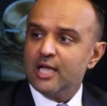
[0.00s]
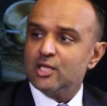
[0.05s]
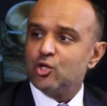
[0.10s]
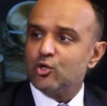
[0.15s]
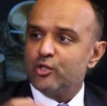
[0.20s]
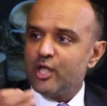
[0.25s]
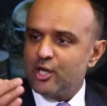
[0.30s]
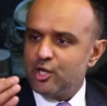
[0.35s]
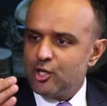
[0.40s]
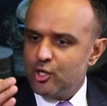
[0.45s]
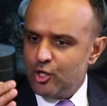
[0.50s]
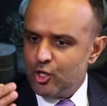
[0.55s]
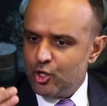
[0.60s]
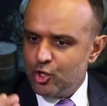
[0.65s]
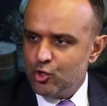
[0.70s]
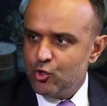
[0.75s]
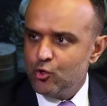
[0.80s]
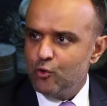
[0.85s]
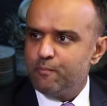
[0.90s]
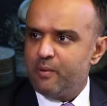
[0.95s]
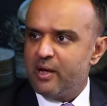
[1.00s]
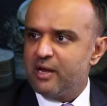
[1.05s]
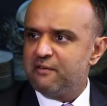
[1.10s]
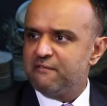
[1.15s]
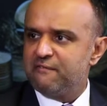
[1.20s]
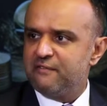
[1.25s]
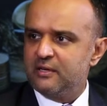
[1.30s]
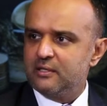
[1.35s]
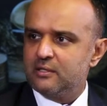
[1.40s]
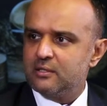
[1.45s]
so that you
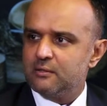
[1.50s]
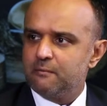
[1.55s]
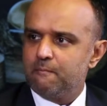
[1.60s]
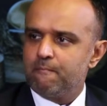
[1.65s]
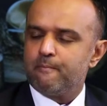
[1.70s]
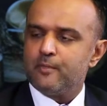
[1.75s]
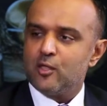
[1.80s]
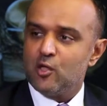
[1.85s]
benefit,